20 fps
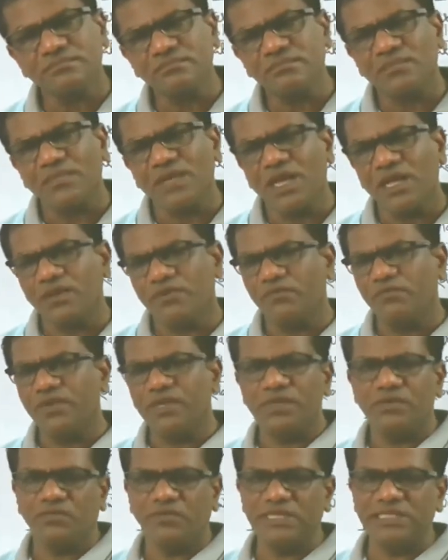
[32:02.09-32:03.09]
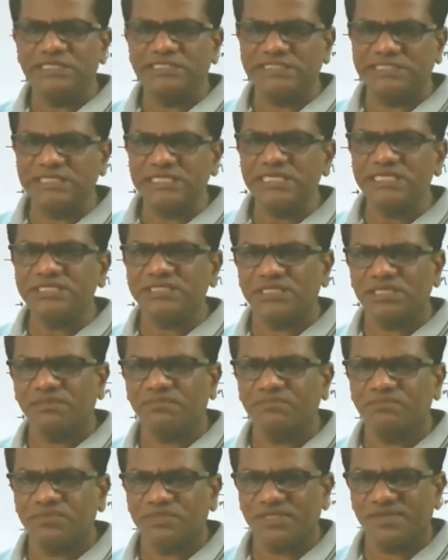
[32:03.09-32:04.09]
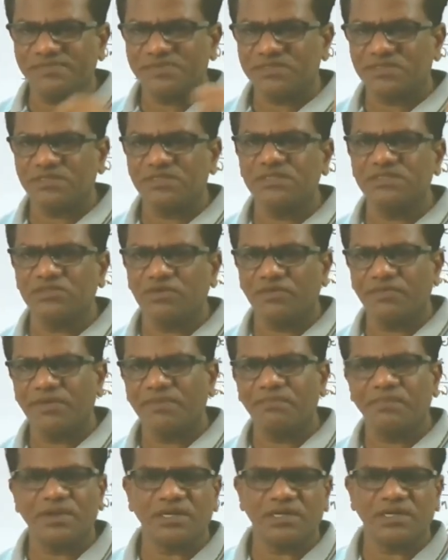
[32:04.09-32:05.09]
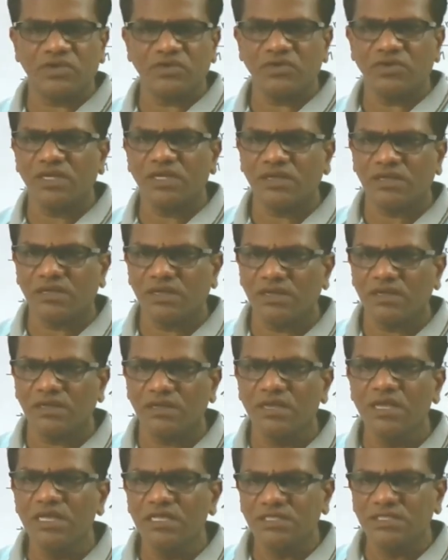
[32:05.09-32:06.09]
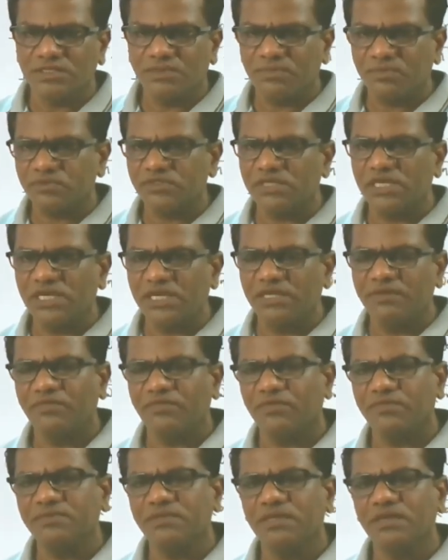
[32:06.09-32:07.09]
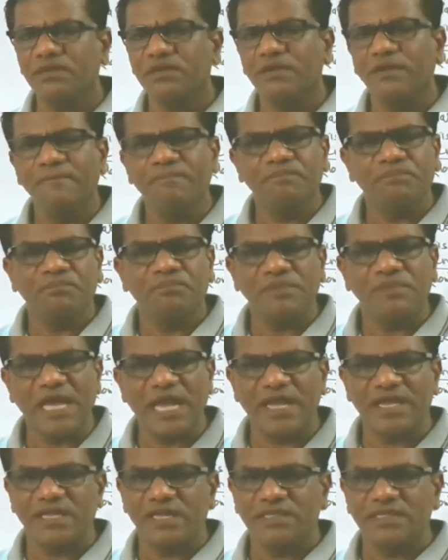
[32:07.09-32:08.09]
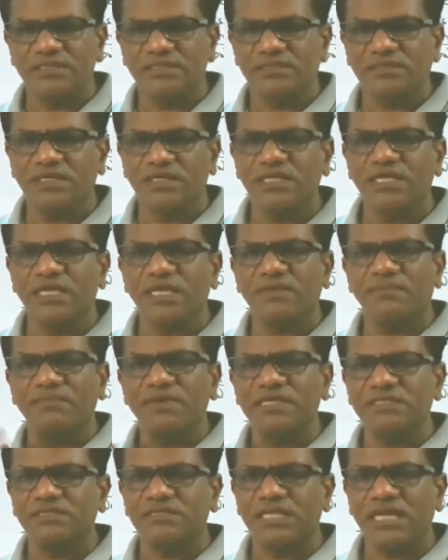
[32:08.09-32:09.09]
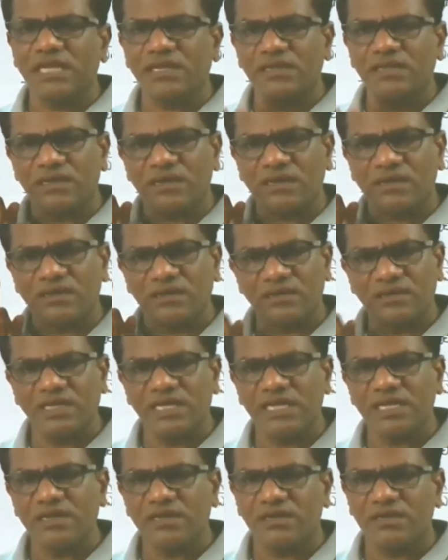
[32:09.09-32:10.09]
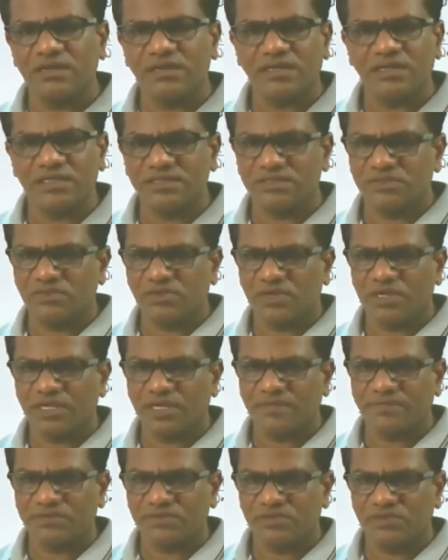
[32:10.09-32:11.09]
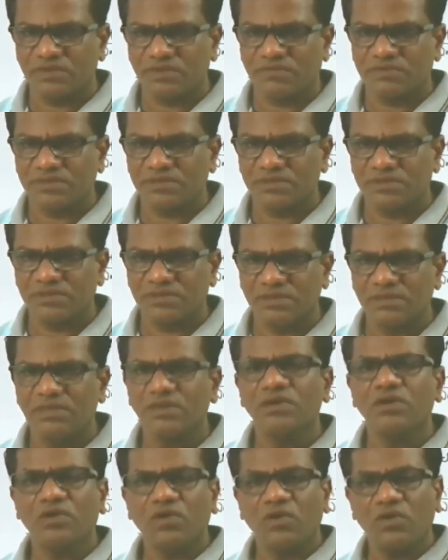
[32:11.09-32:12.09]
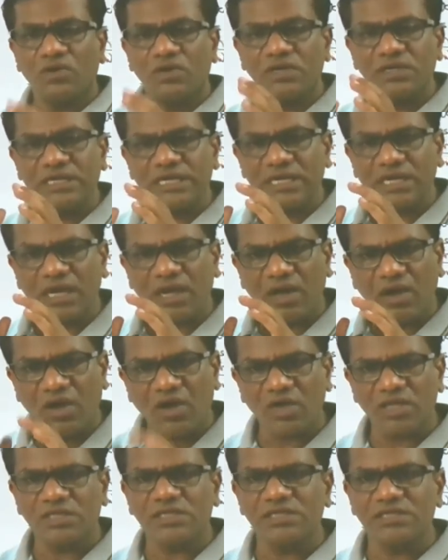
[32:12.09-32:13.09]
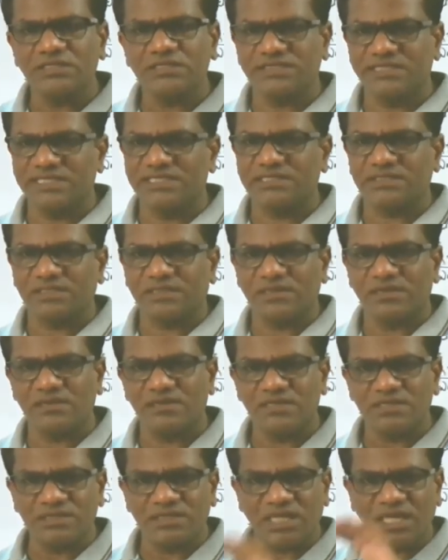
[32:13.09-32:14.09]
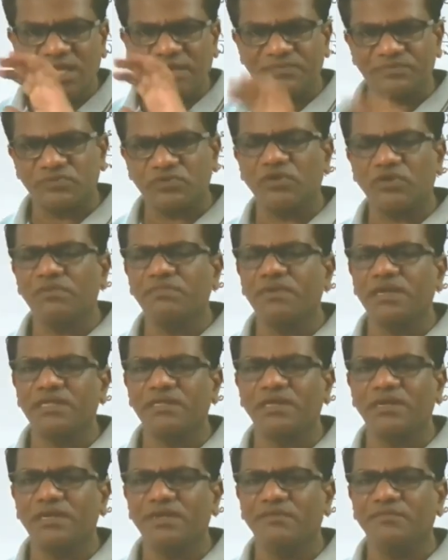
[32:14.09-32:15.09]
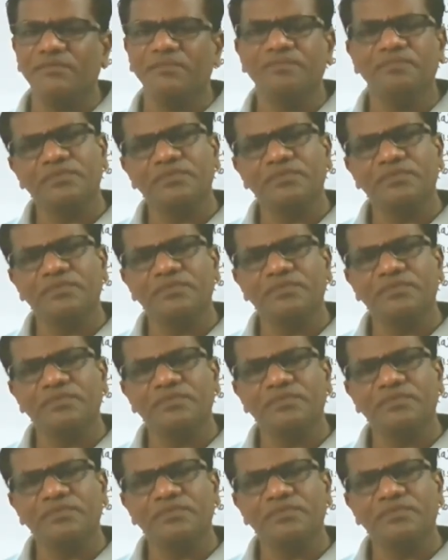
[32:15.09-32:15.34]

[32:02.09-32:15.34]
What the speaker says: And when we see some substance of a particular color, suppose the leaf of the plant is green, it means that green color is not absorbed. All other 6 colors are absorbed by the leaf.